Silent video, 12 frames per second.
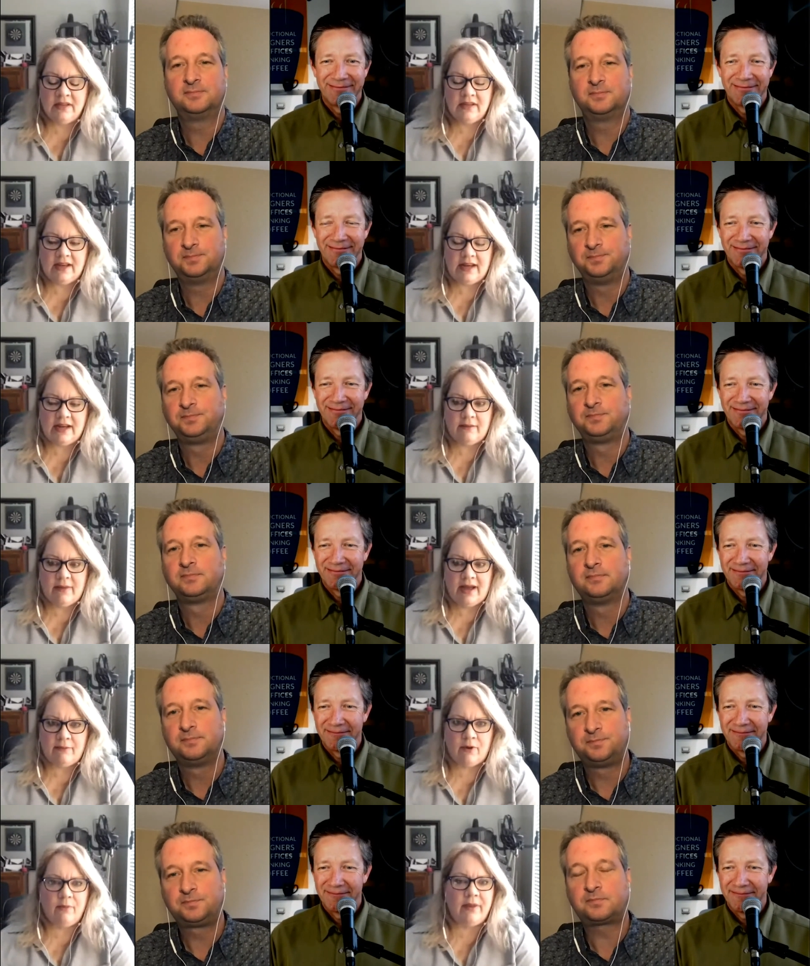Speaker 1: Um, I
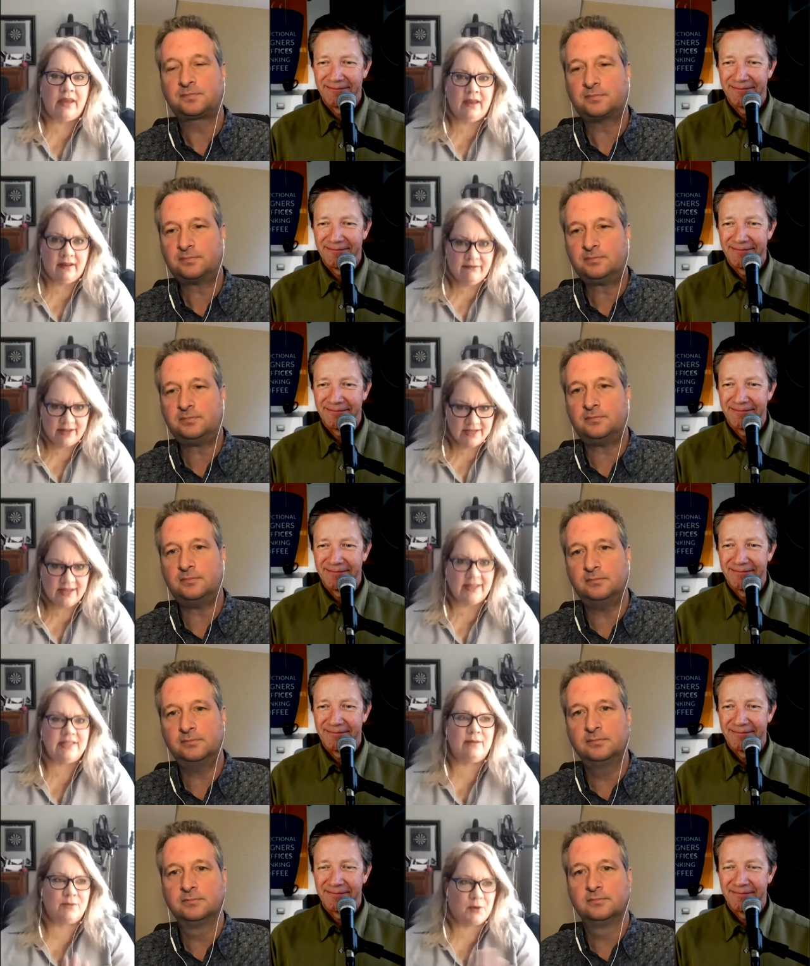will be investing in
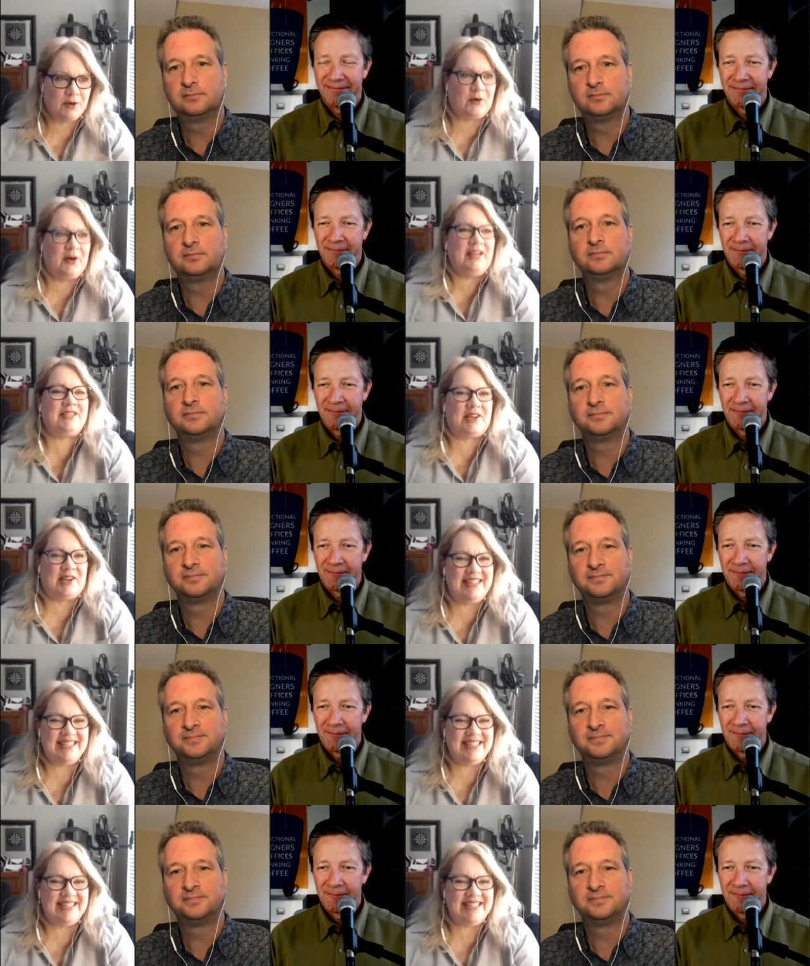some sort of green screen